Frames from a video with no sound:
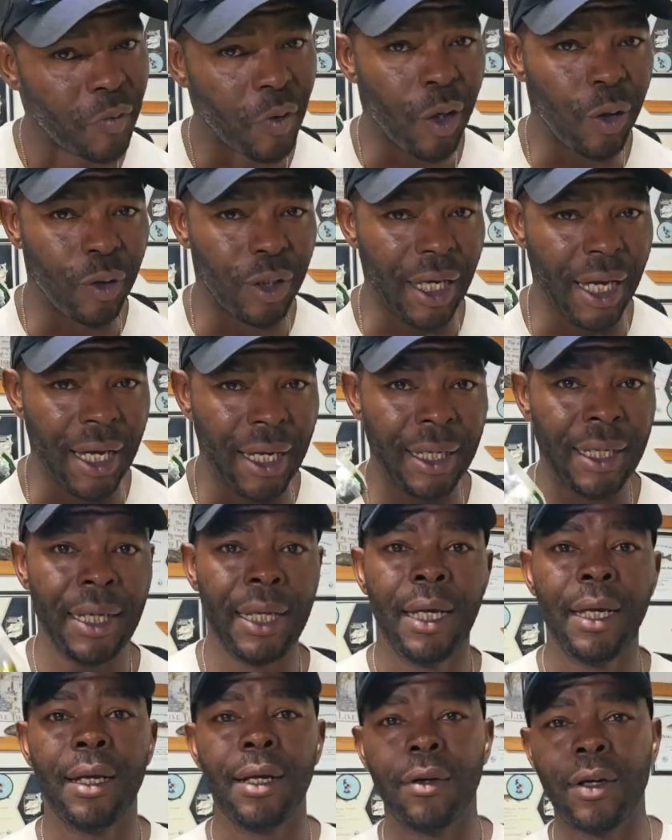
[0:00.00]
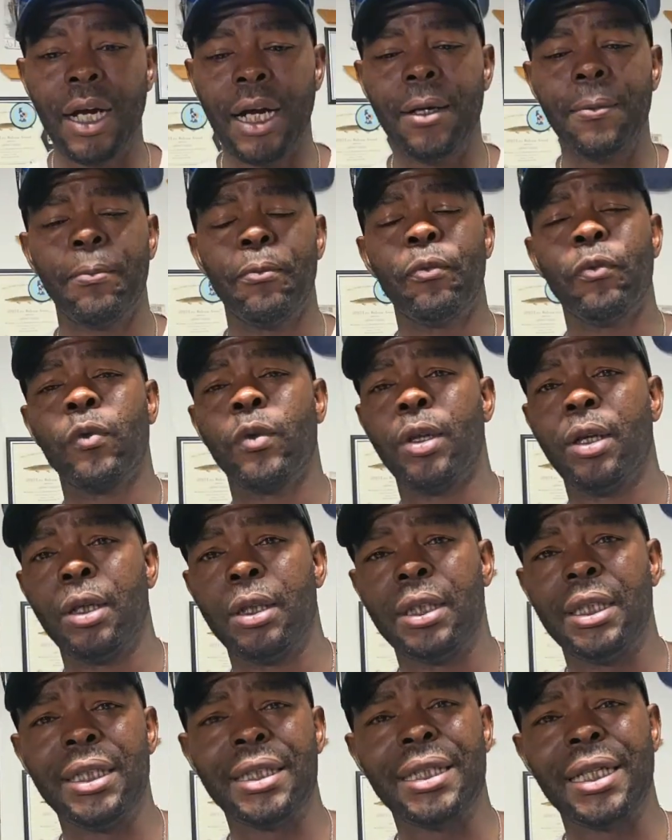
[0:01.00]
Okay, right?
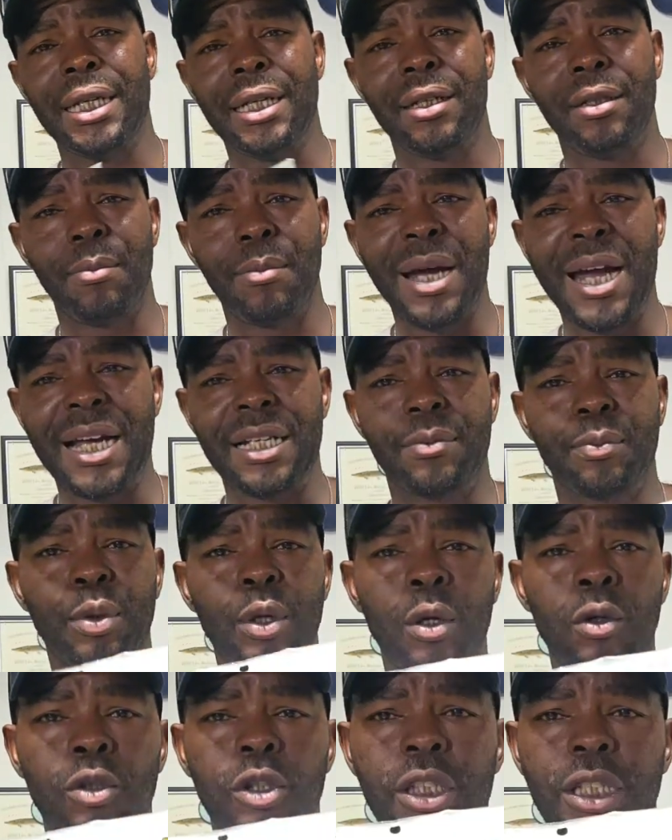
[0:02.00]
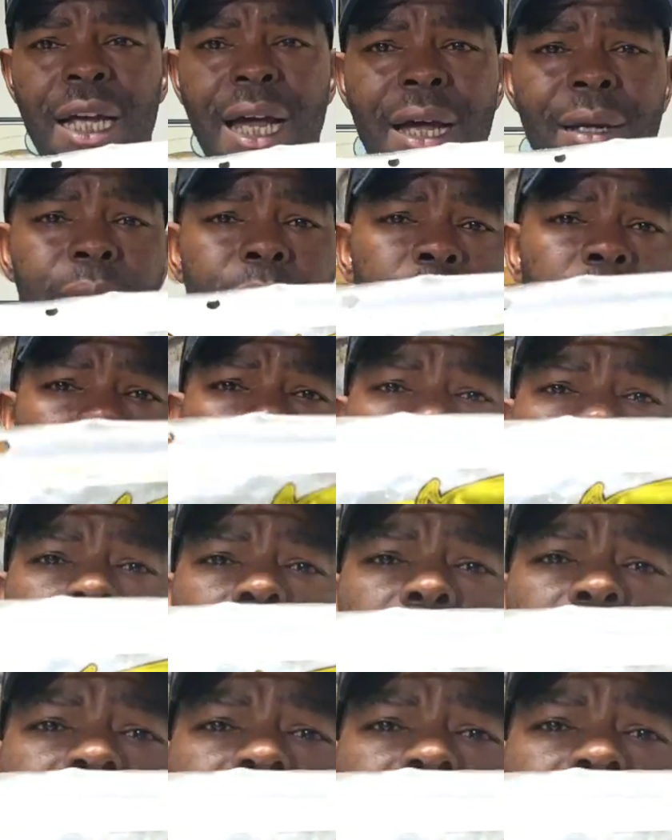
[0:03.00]
This here, the Bass Pro Shop. It's